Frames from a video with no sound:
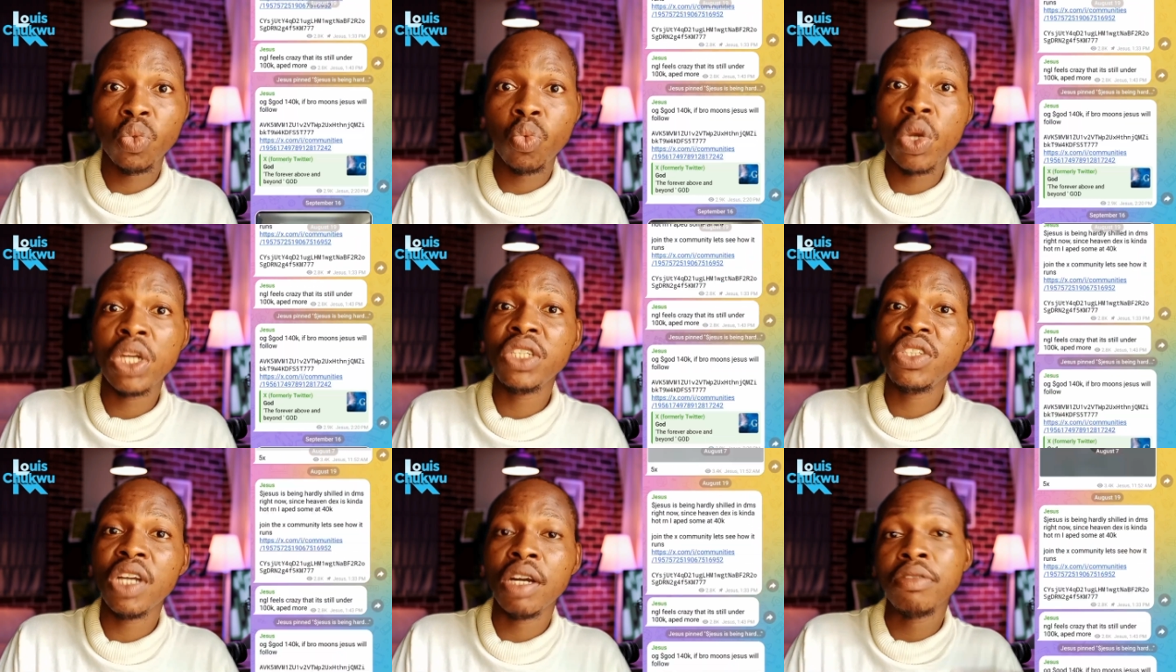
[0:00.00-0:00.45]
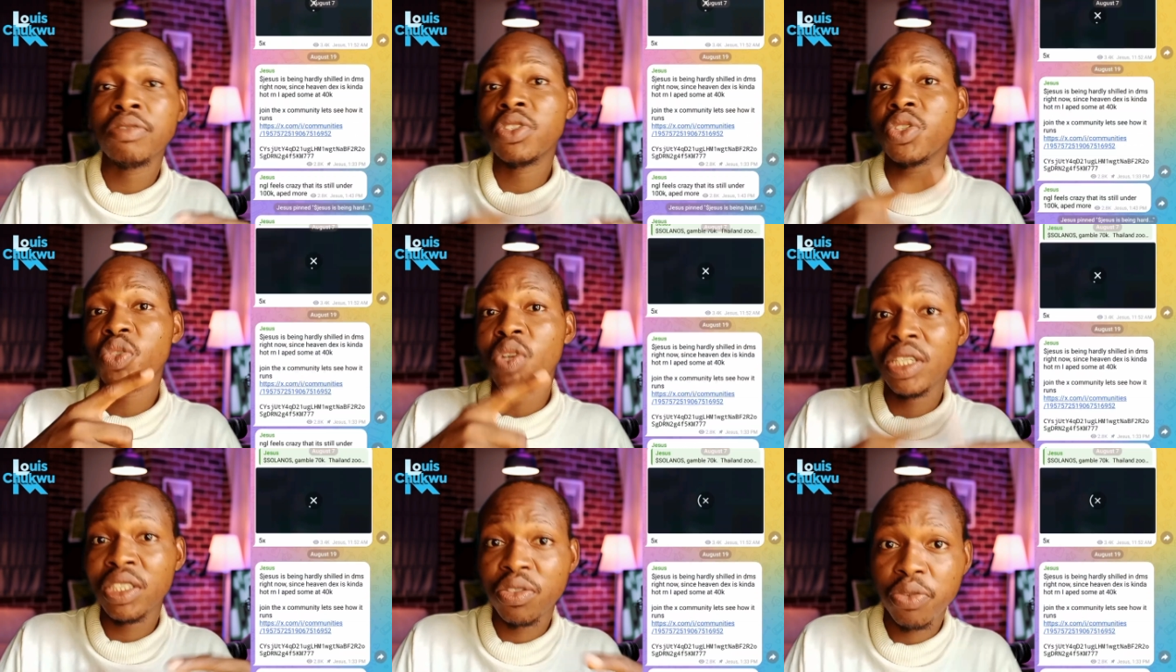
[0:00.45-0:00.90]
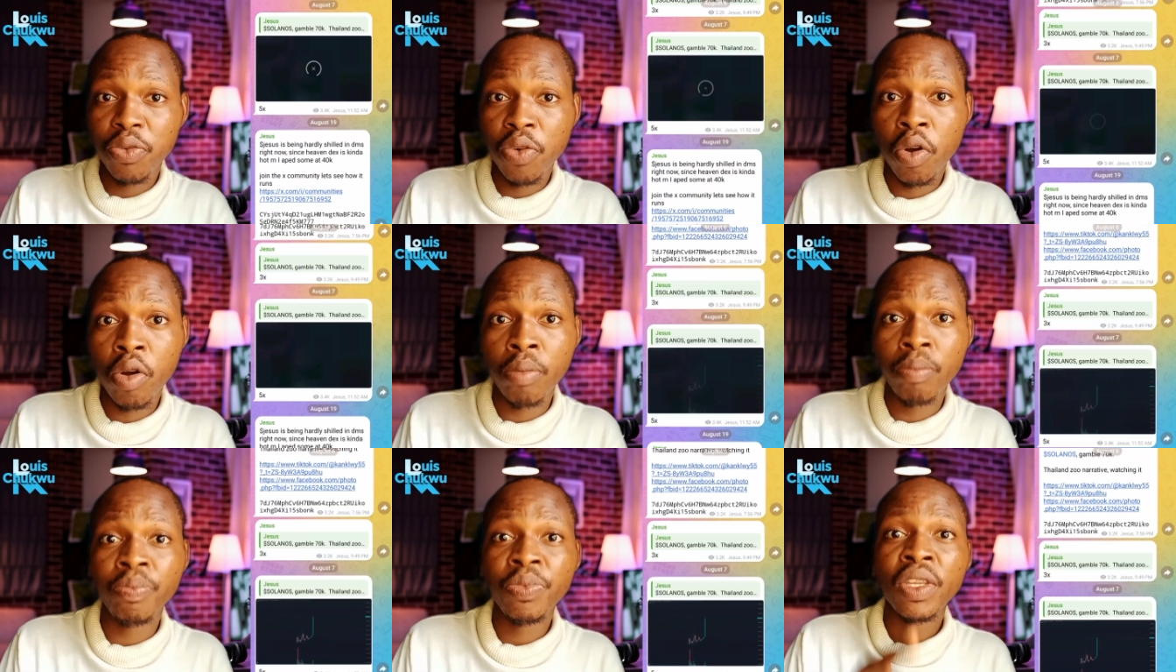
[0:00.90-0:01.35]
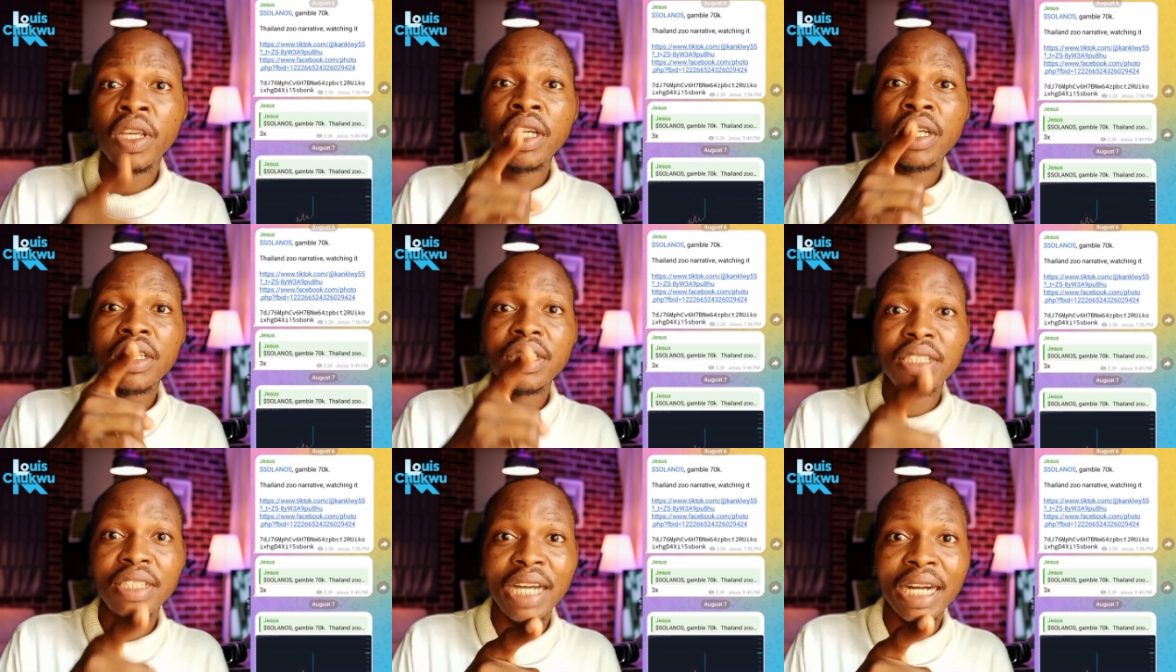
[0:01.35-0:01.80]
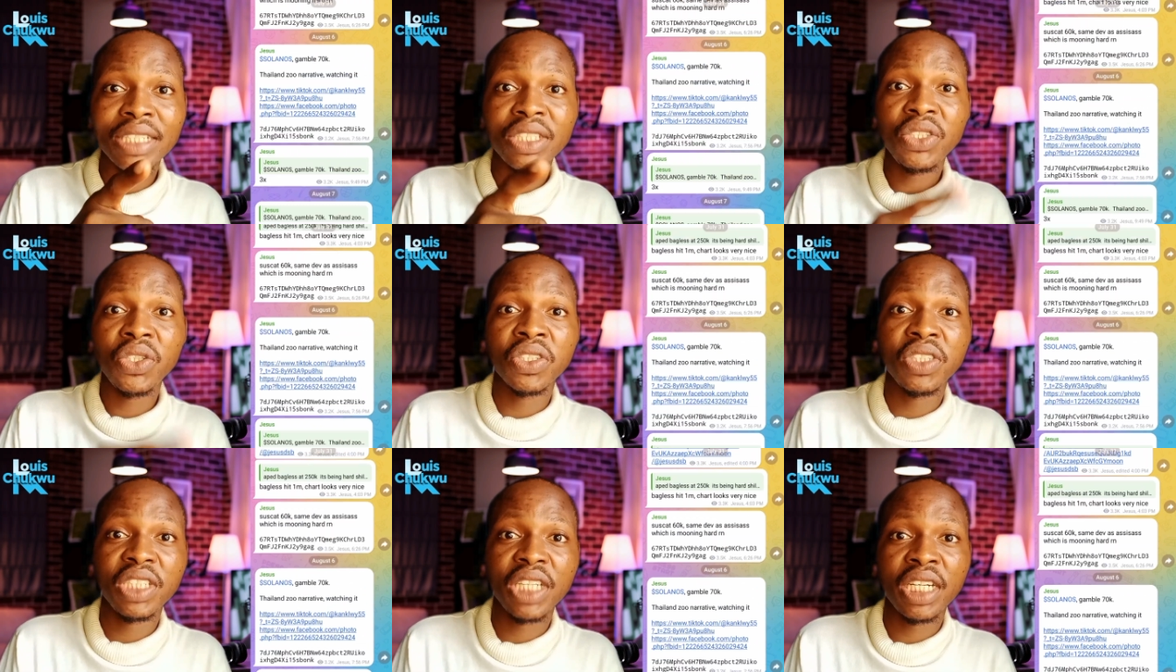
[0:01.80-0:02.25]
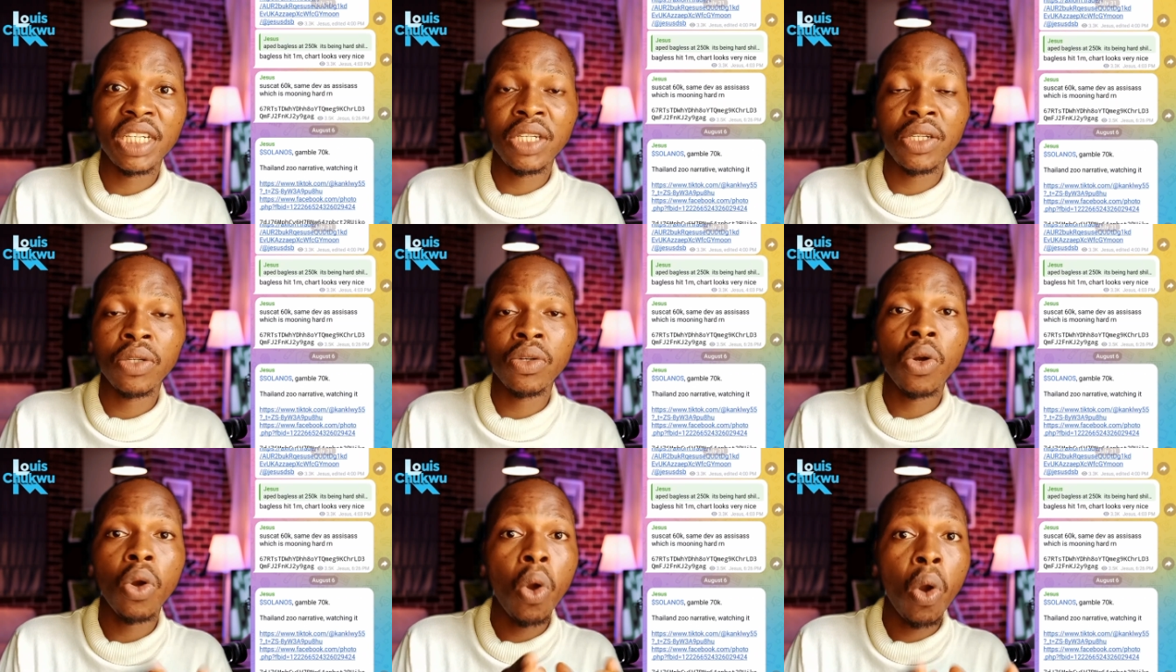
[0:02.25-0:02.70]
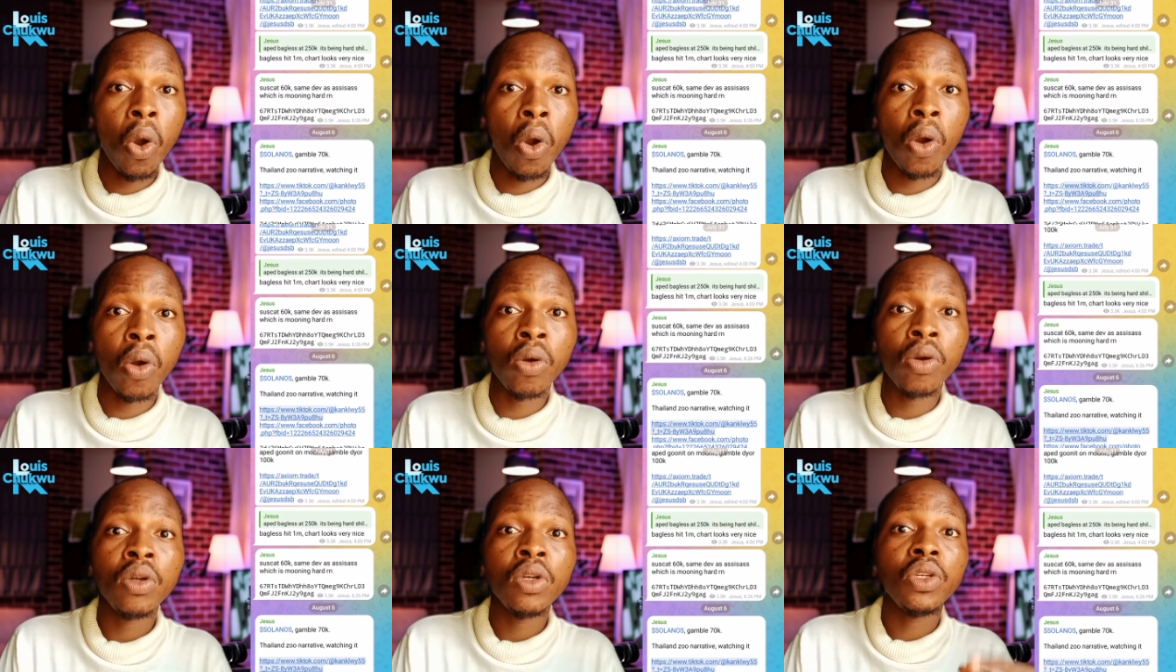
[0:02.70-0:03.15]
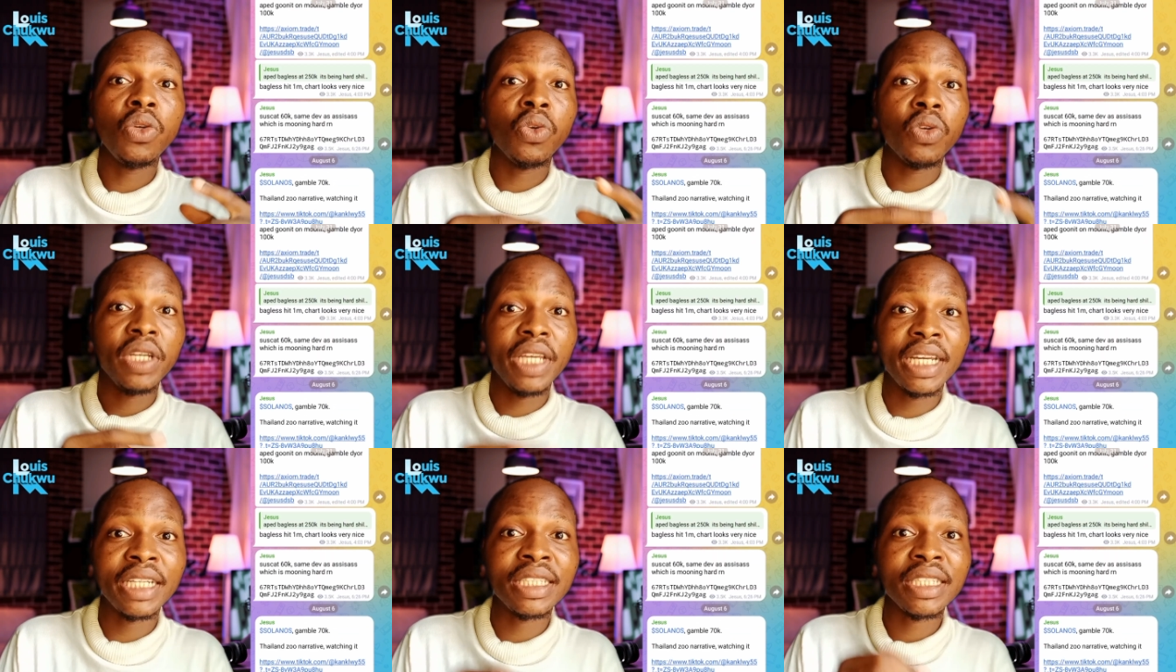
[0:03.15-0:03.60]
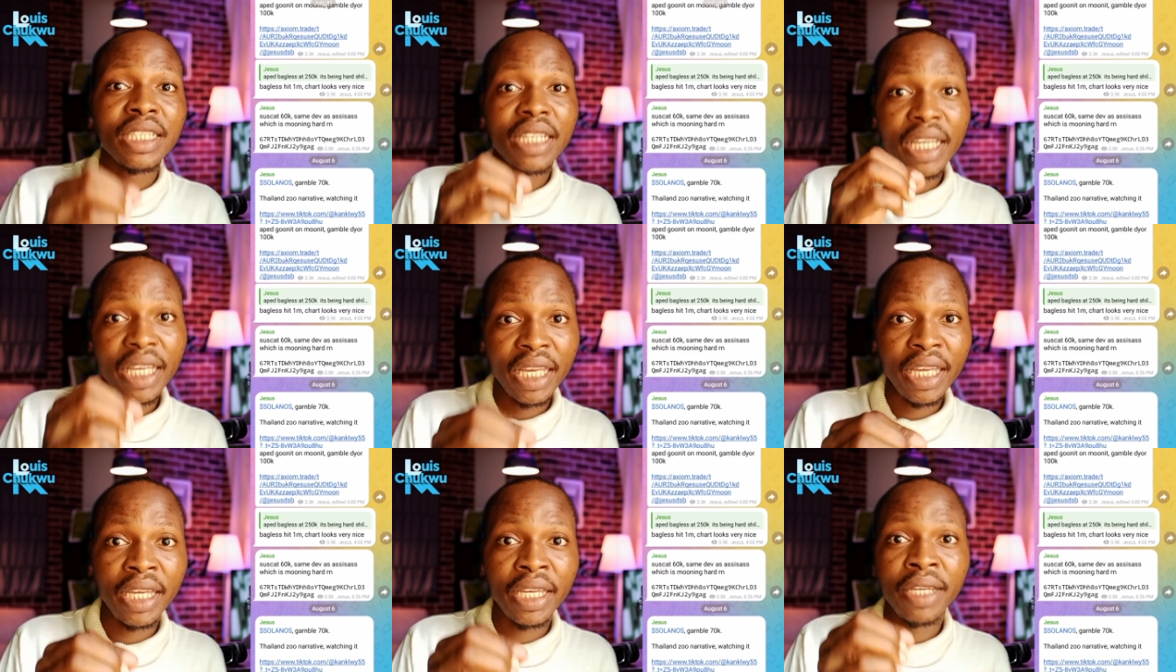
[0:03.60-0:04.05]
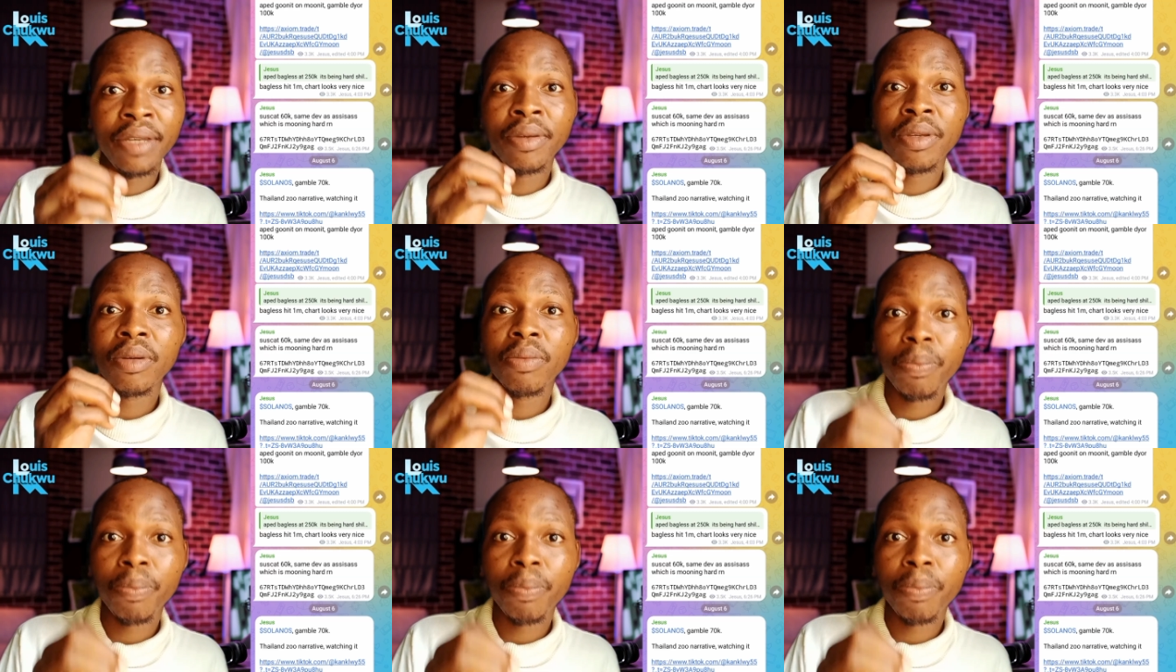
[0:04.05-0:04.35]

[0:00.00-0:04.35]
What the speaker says: When you have transformed that your channel, or you get a